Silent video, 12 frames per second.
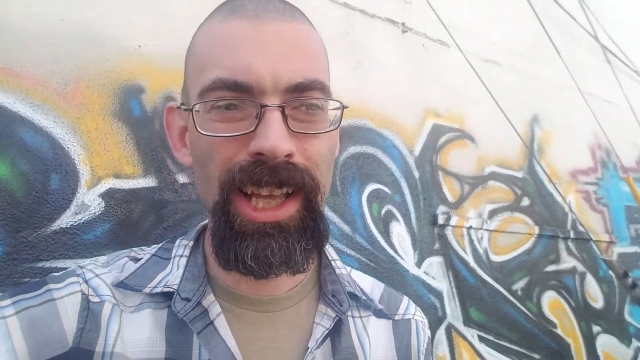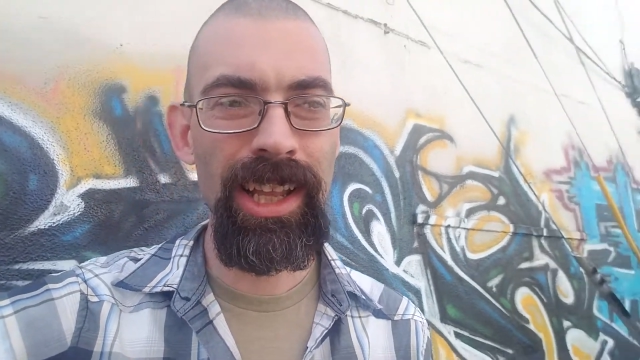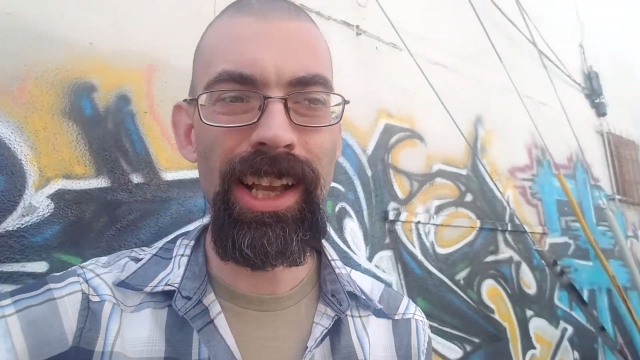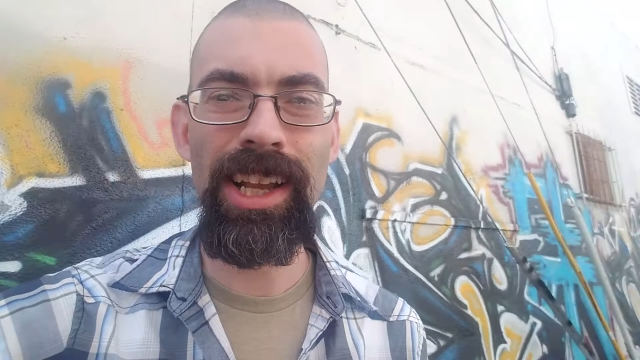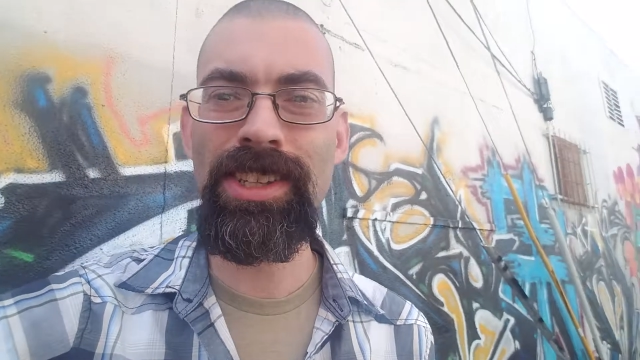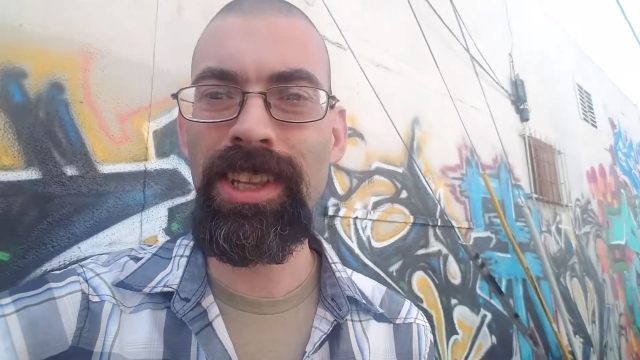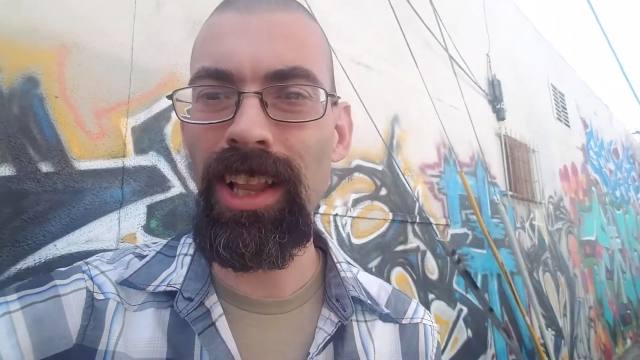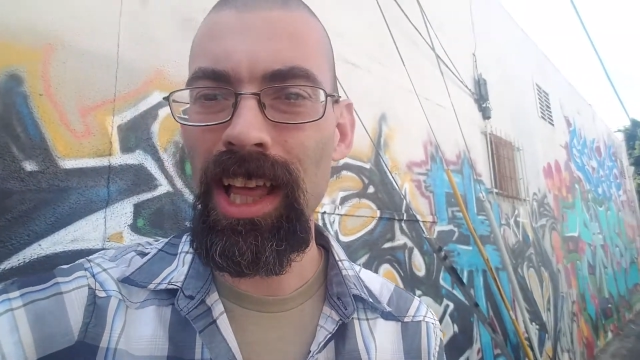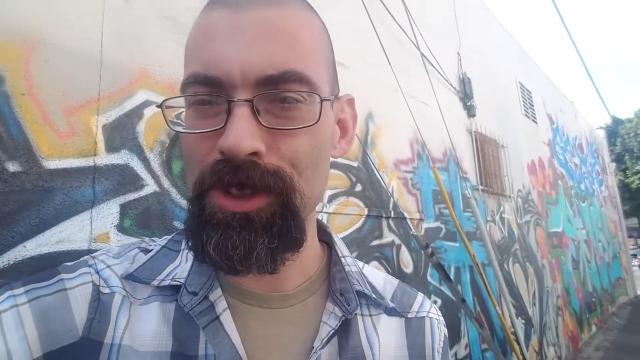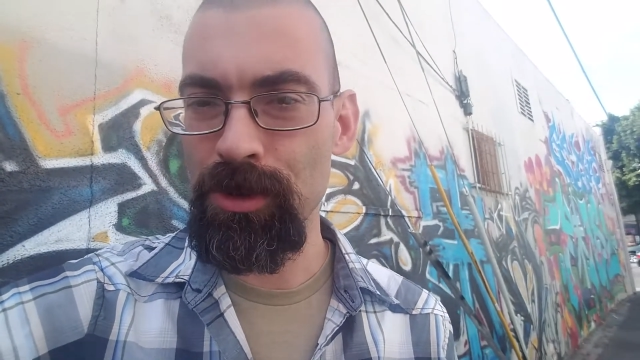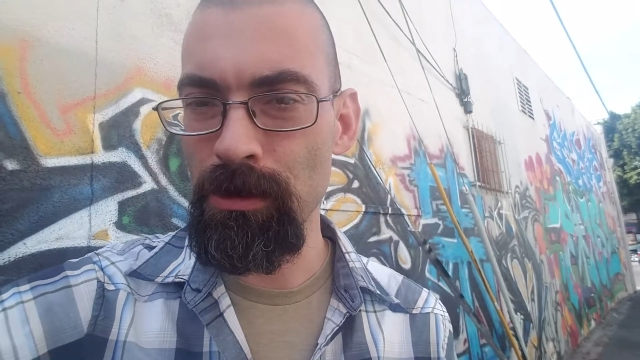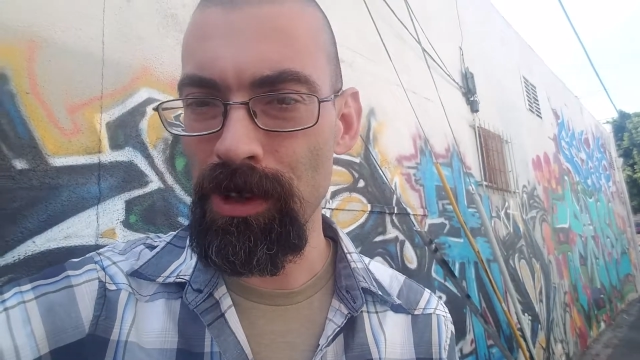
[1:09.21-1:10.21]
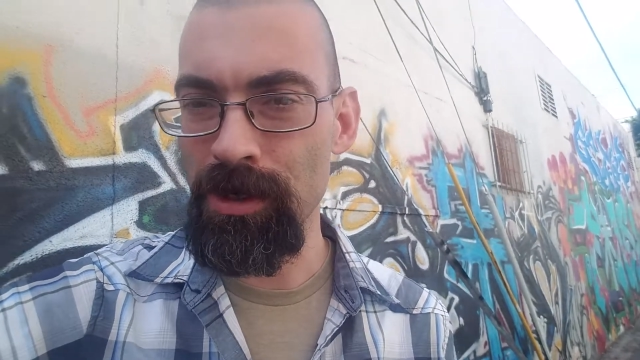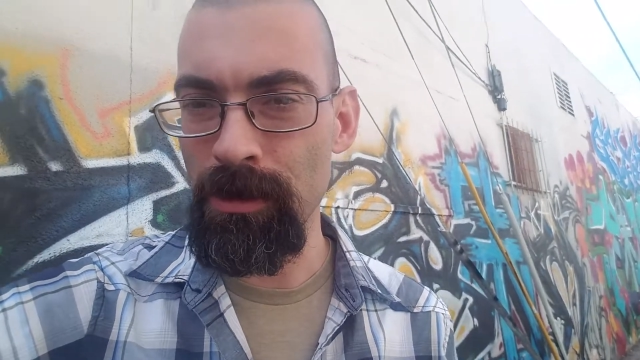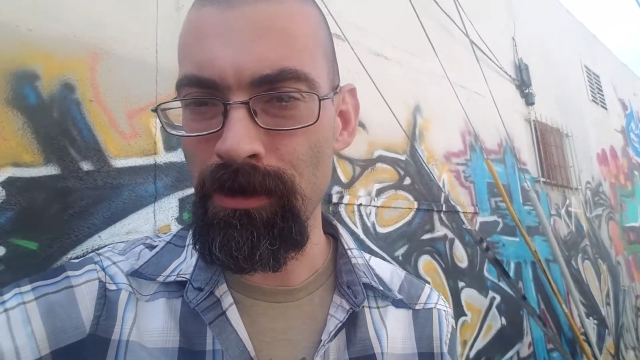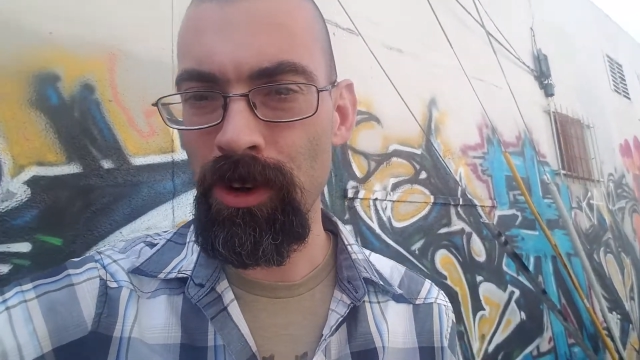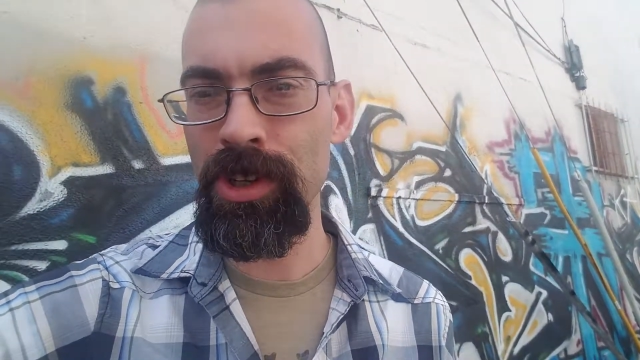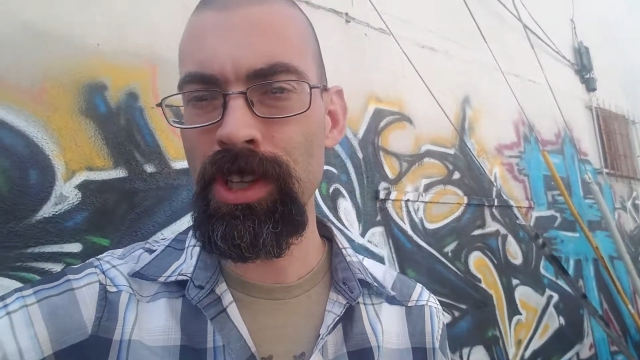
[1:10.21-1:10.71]
Like I said, the last three months have
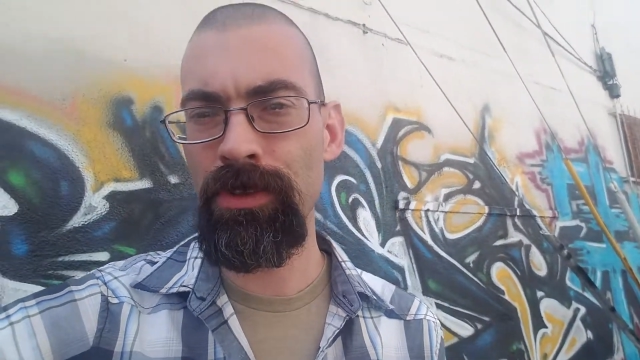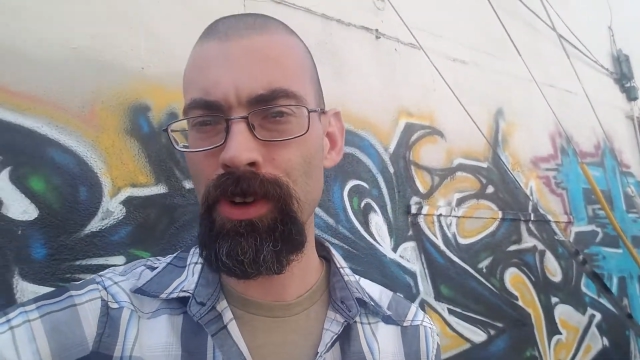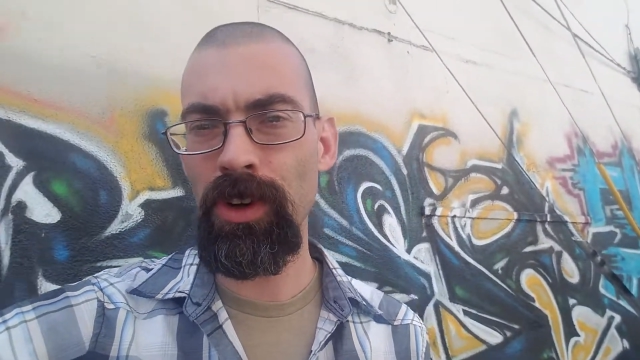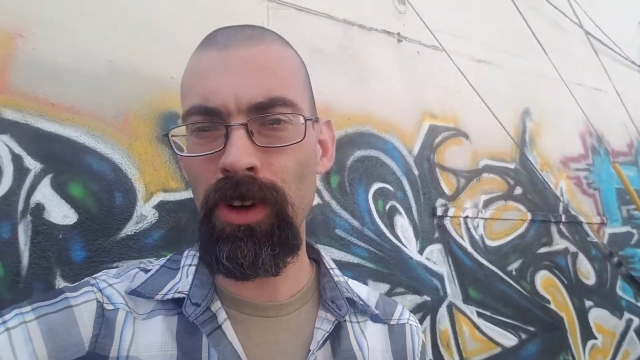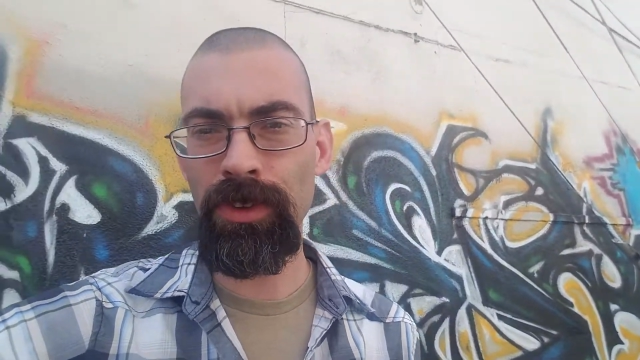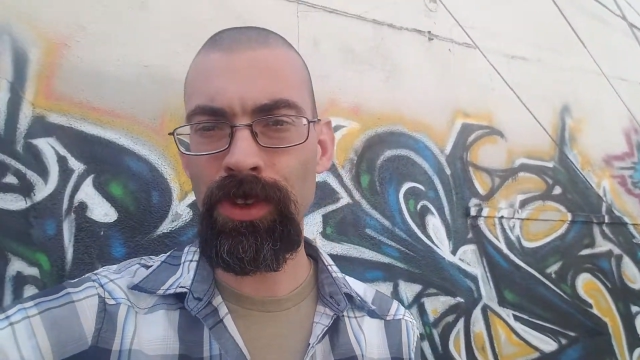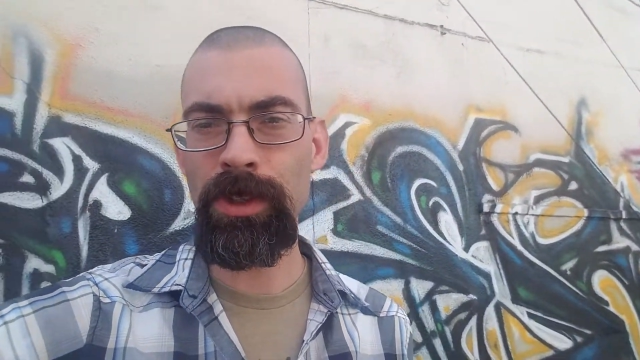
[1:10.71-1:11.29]
been very difficult.